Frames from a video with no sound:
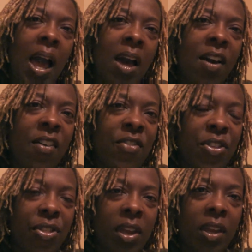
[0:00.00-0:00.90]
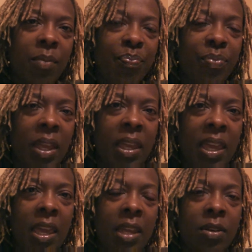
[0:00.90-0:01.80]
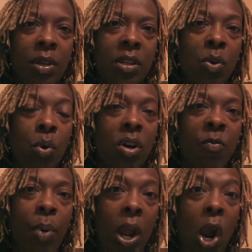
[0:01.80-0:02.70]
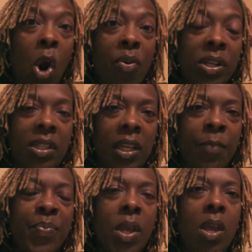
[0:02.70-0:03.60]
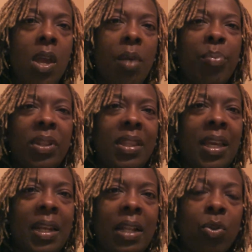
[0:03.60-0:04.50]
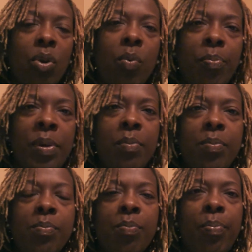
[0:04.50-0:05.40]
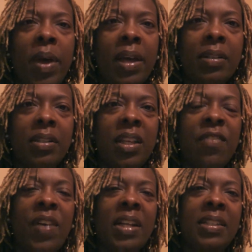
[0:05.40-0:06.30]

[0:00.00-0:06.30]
everything in order of priority, but then I thought it would be best if I